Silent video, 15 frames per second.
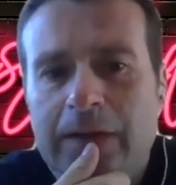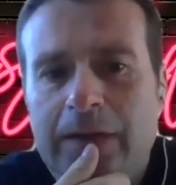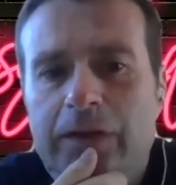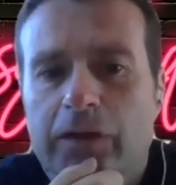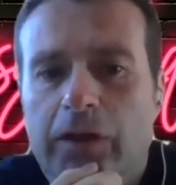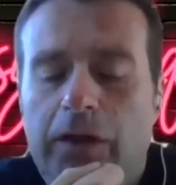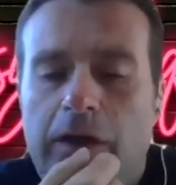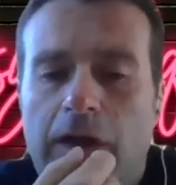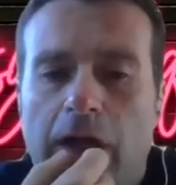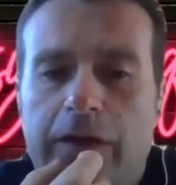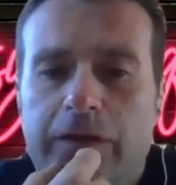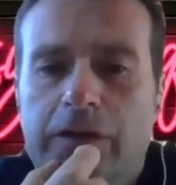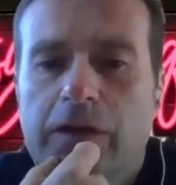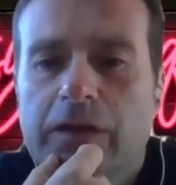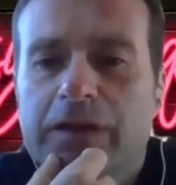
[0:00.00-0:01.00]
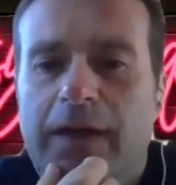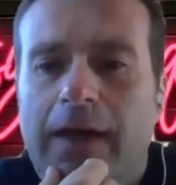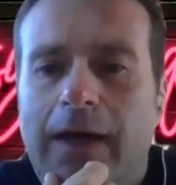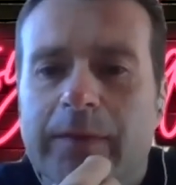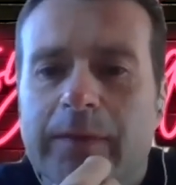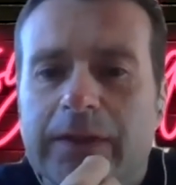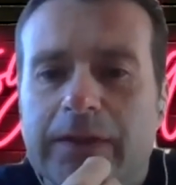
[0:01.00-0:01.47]
So close to
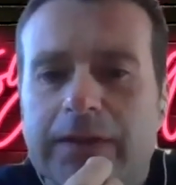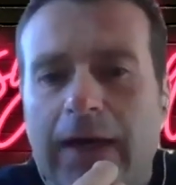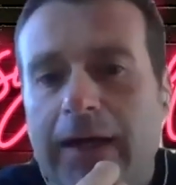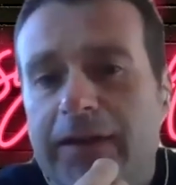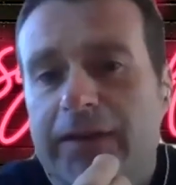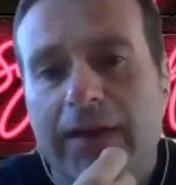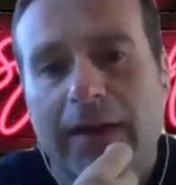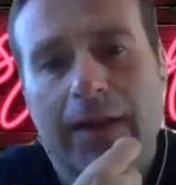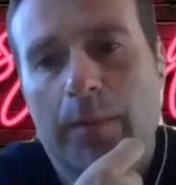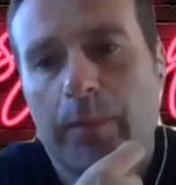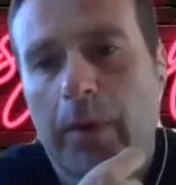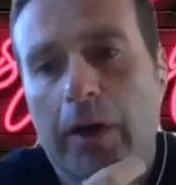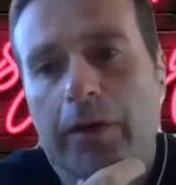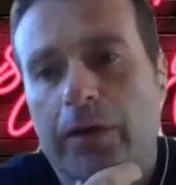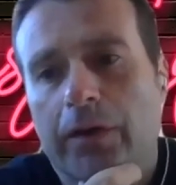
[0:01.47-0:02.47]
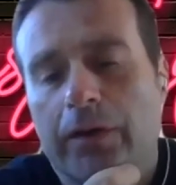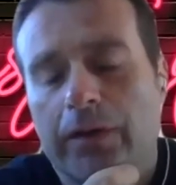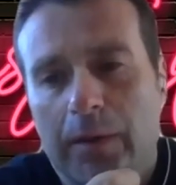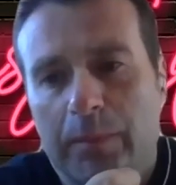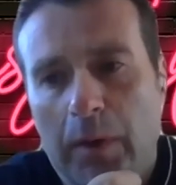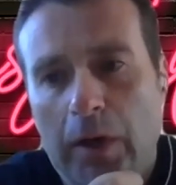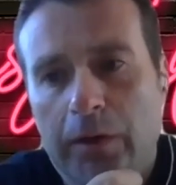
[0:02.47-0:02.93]
retirement, I'd say they're
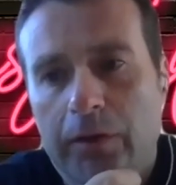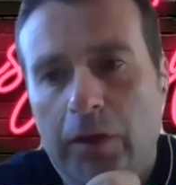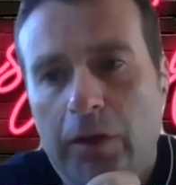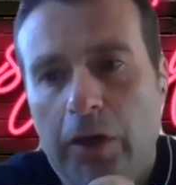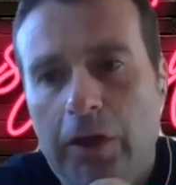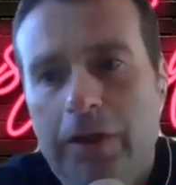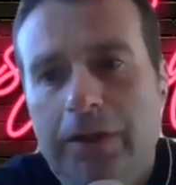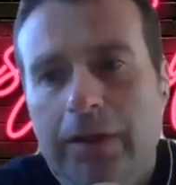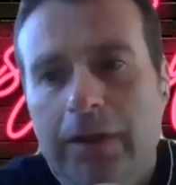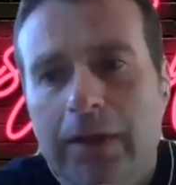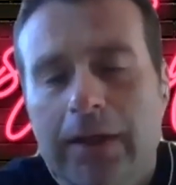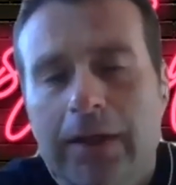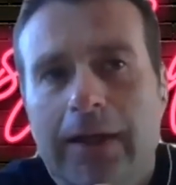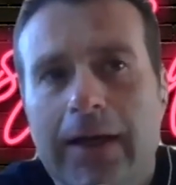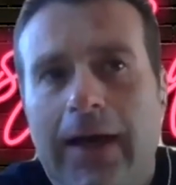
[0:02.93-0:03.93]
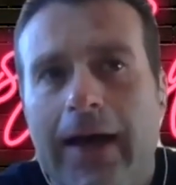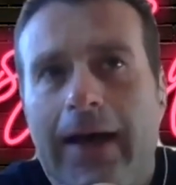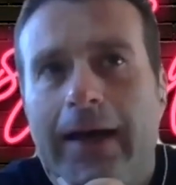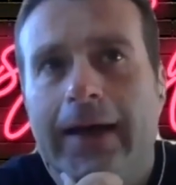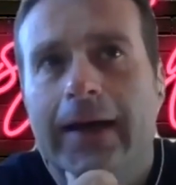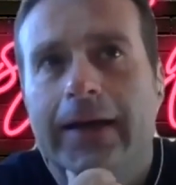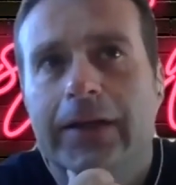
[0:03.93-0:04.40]
both good.
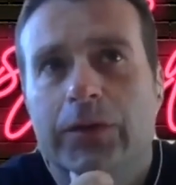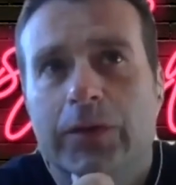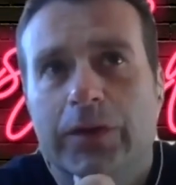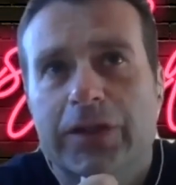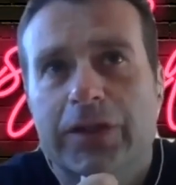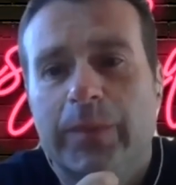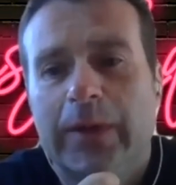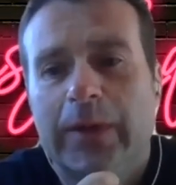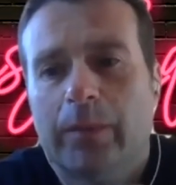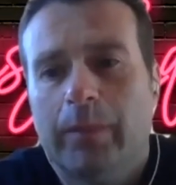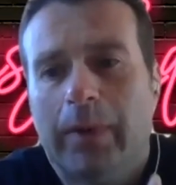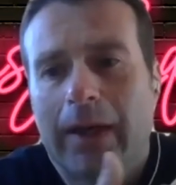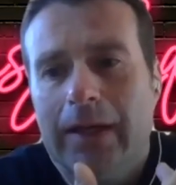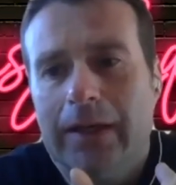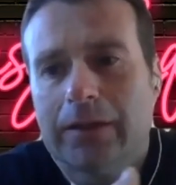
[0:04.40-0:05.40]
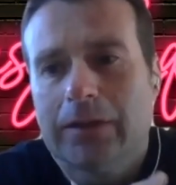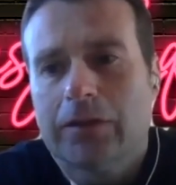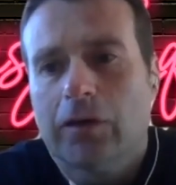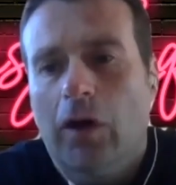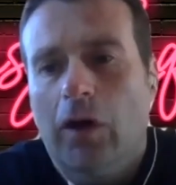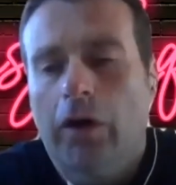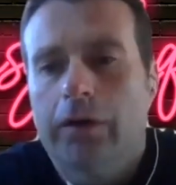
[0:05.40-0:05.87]
To just be dependent
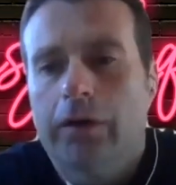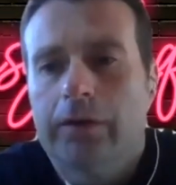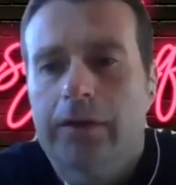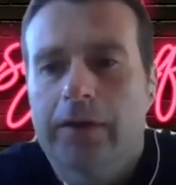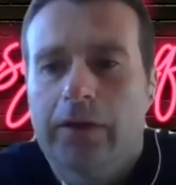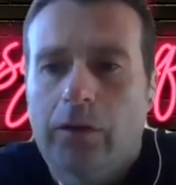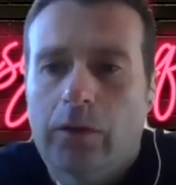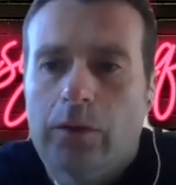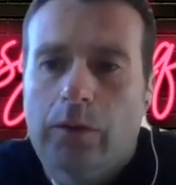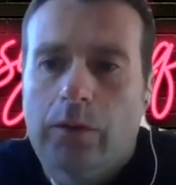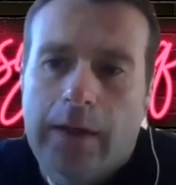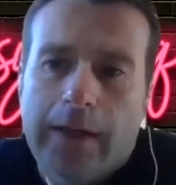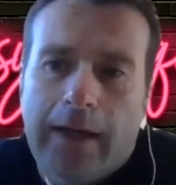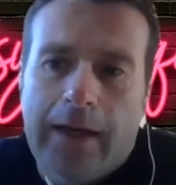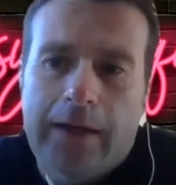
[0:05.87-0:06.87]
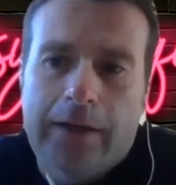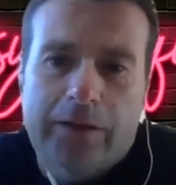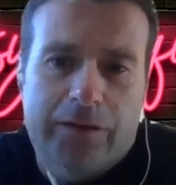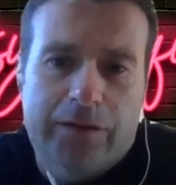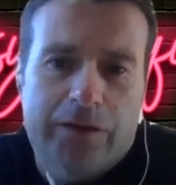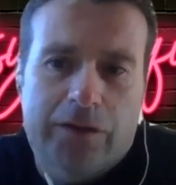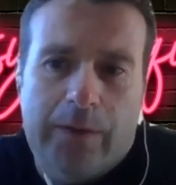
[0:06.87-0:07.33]
on your
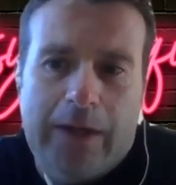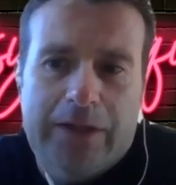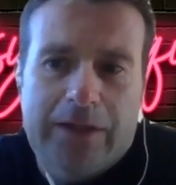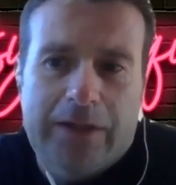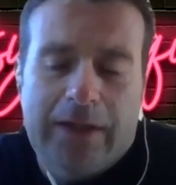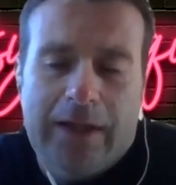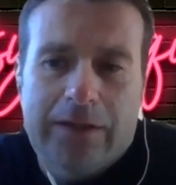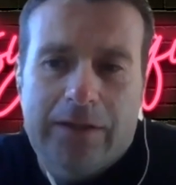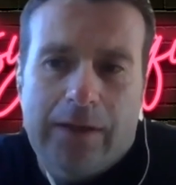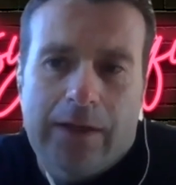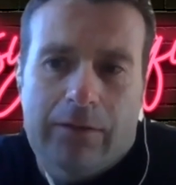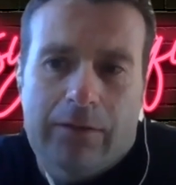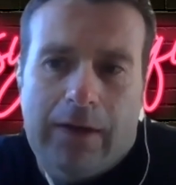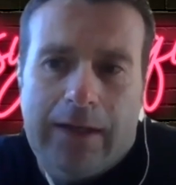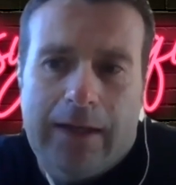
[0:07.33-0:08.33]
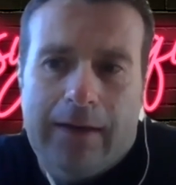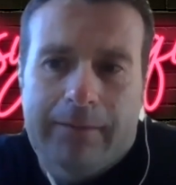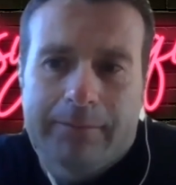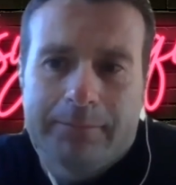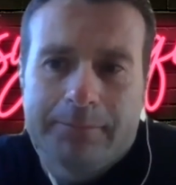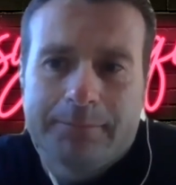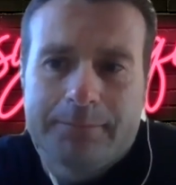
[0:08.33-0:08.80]
situation that you're in right now.